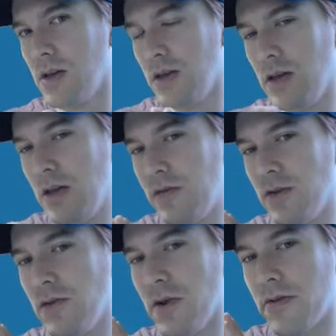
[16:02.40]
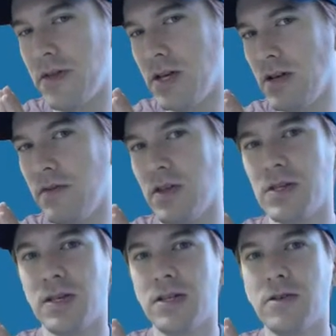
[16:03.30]
If you're thinking of
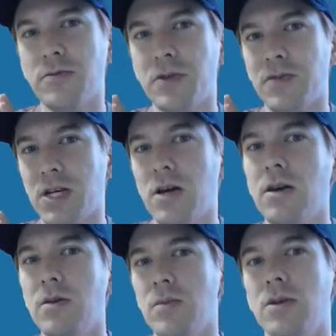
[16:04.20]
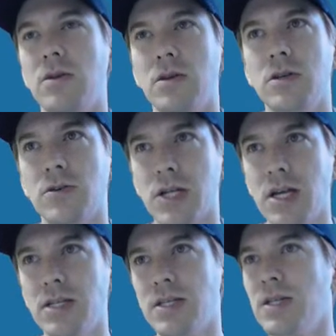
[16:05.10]
things in terms of time, your
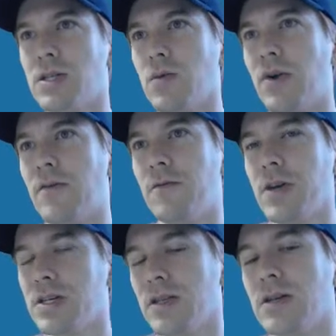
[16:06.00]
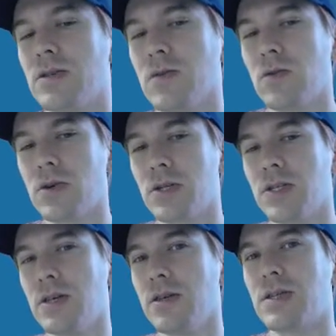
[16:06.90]
tendency is to want to fix things or to
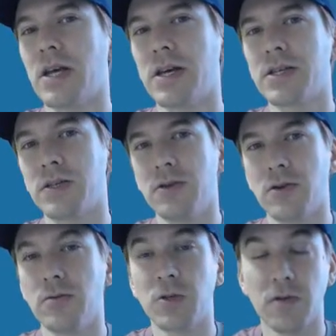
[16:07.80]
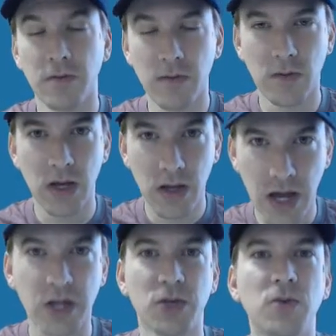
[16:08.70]
see these tasks in terms of
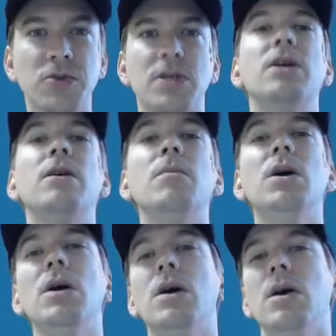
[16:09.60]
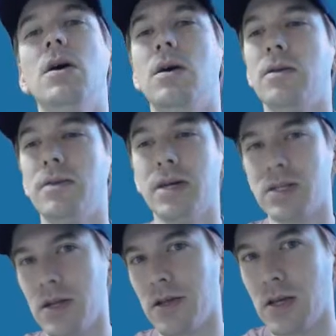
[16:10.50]
actual time.
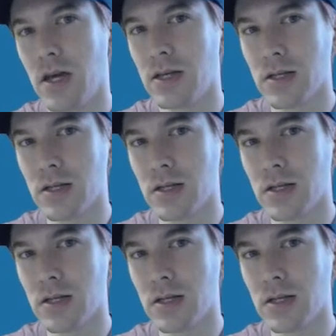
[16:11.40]
That's not the case.